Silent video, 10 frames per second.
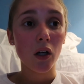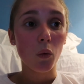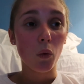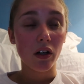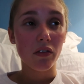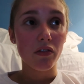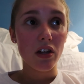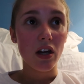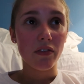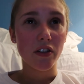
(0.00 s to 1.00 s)
one of
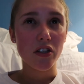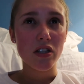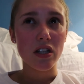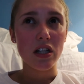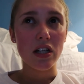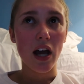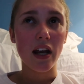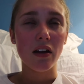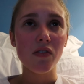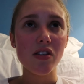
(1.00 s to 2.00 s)
the, I finished the
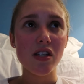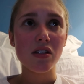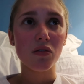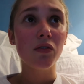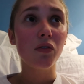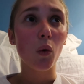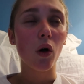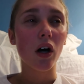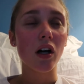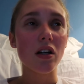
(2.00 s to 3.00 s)
end of season
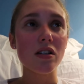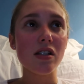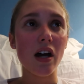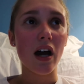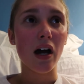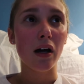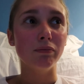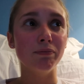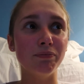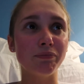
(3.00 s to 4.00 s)
four's
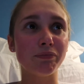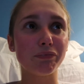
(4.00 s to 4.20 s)
um,